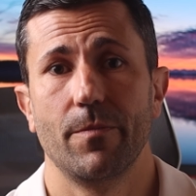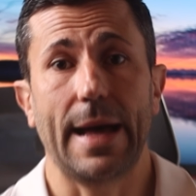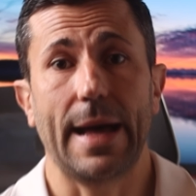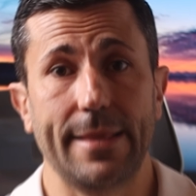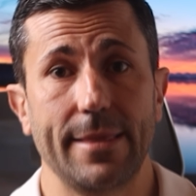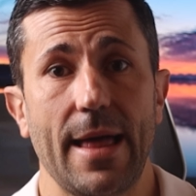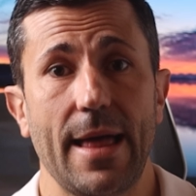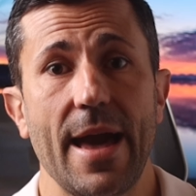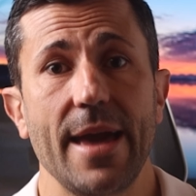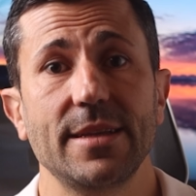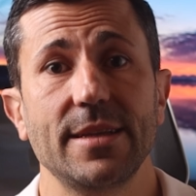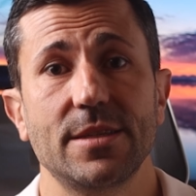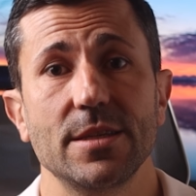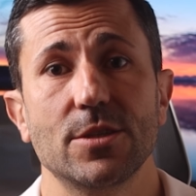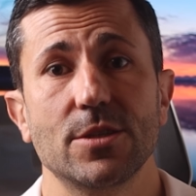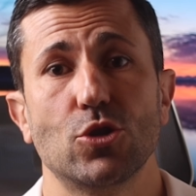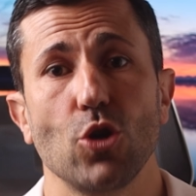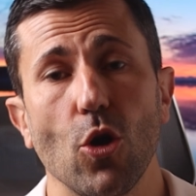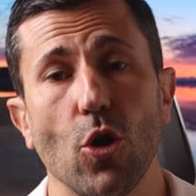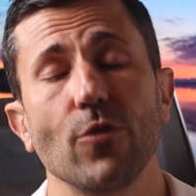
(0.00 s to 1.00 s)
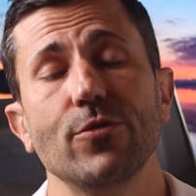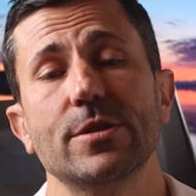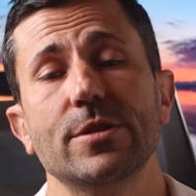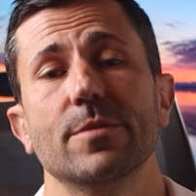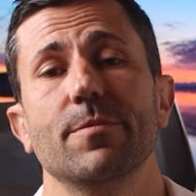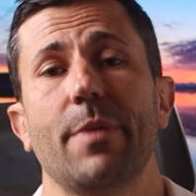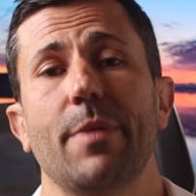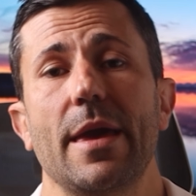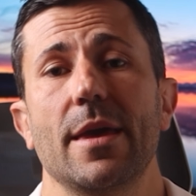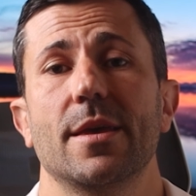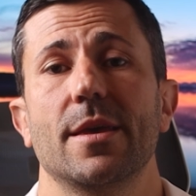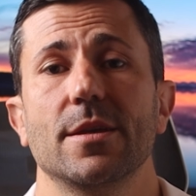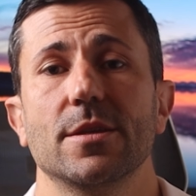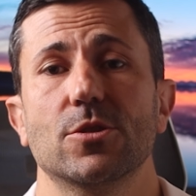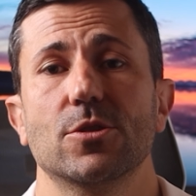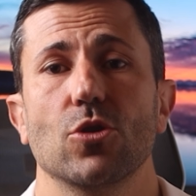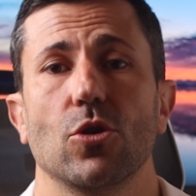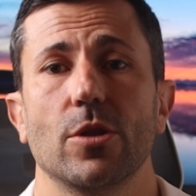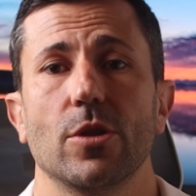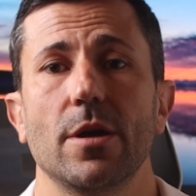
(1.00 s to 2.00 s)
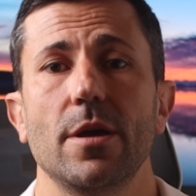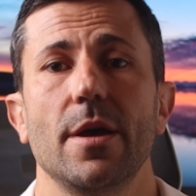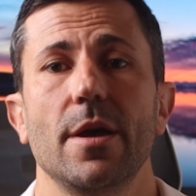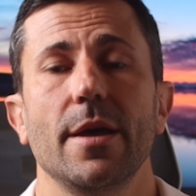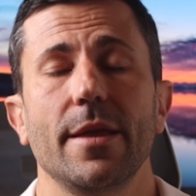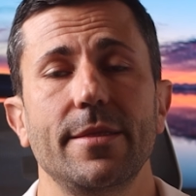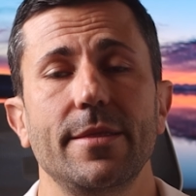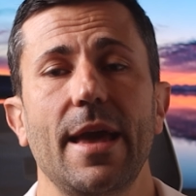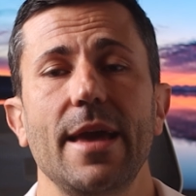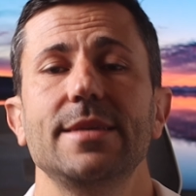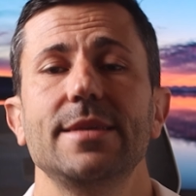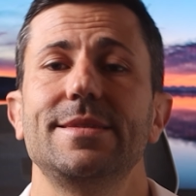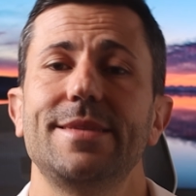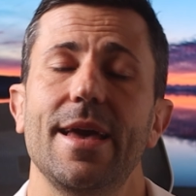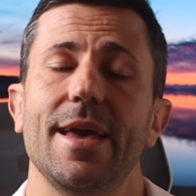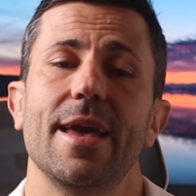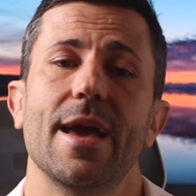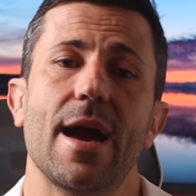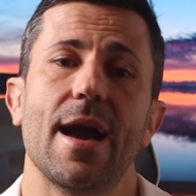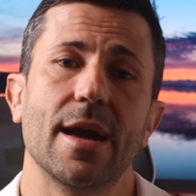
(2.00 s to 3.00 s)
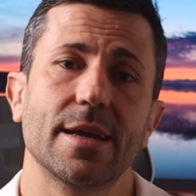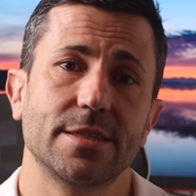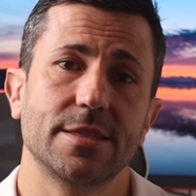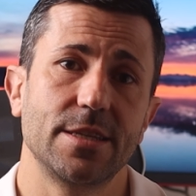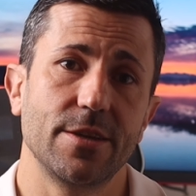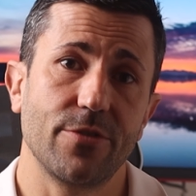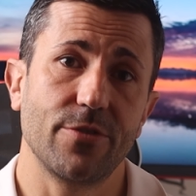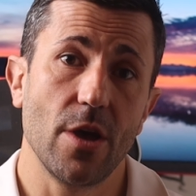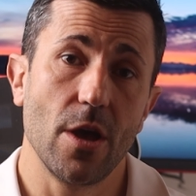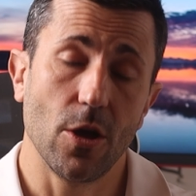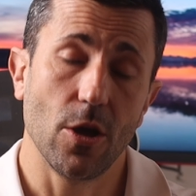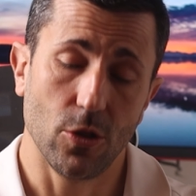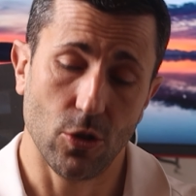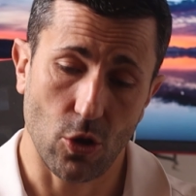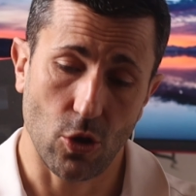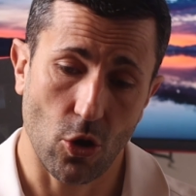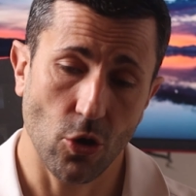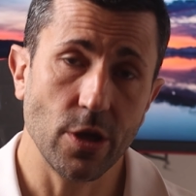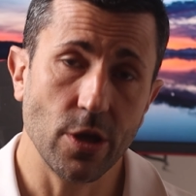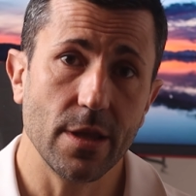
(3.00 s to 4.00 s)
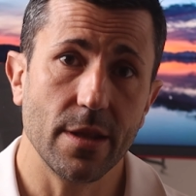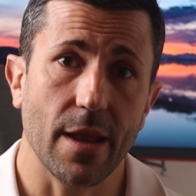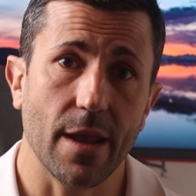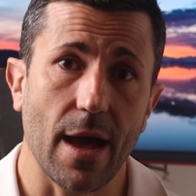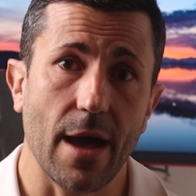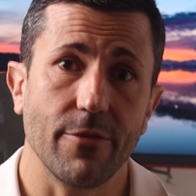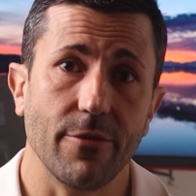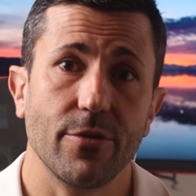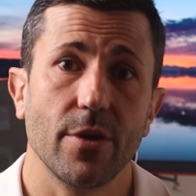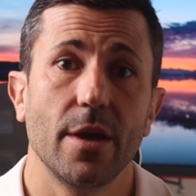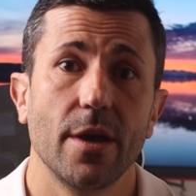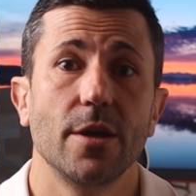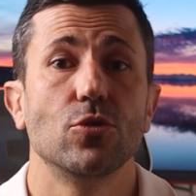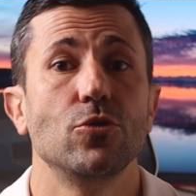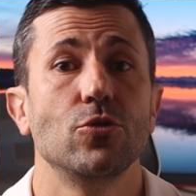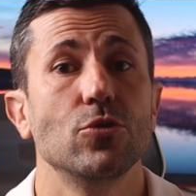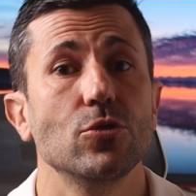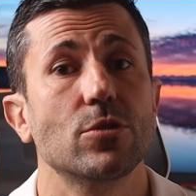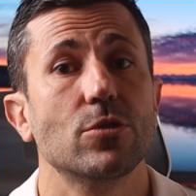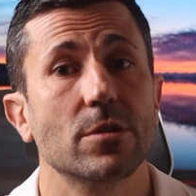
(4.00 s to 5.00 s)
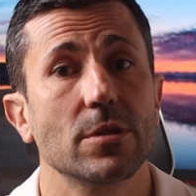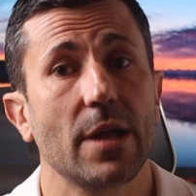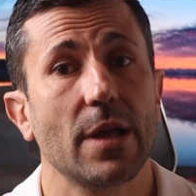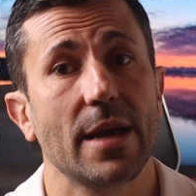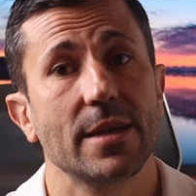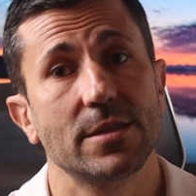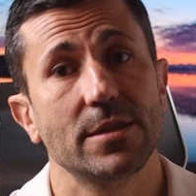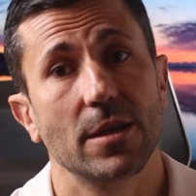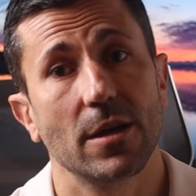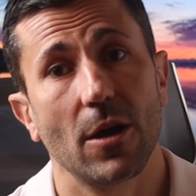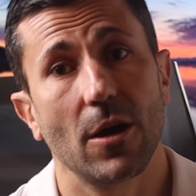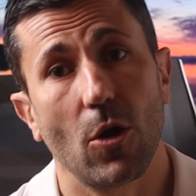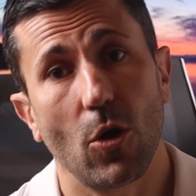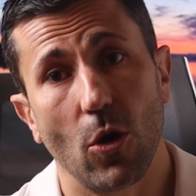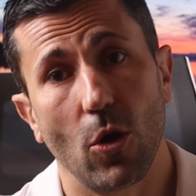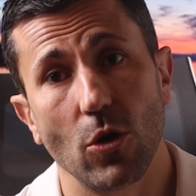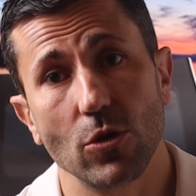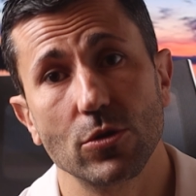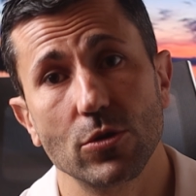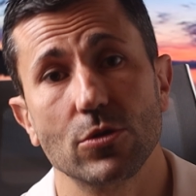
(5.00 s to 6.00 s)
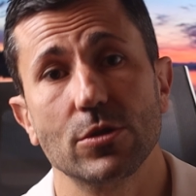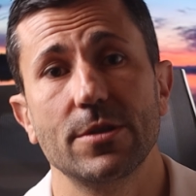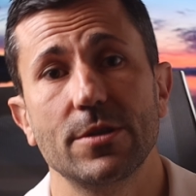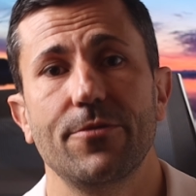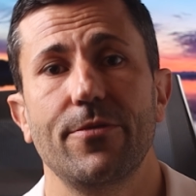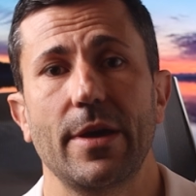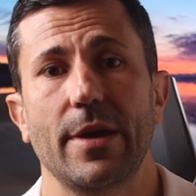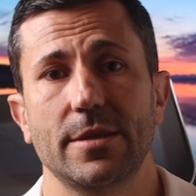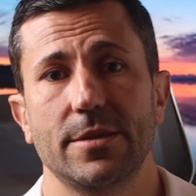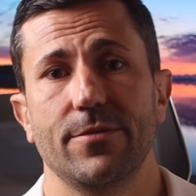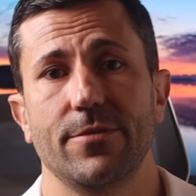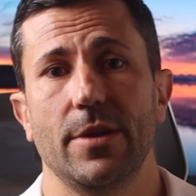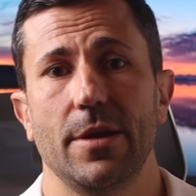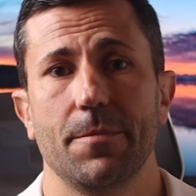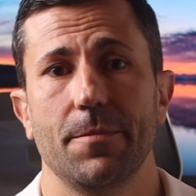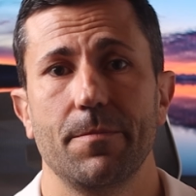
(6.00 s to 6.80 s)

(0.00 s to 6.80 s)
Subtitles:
Unlike dissolved baking soda, they stay active long enough to neutralize the odors effectively.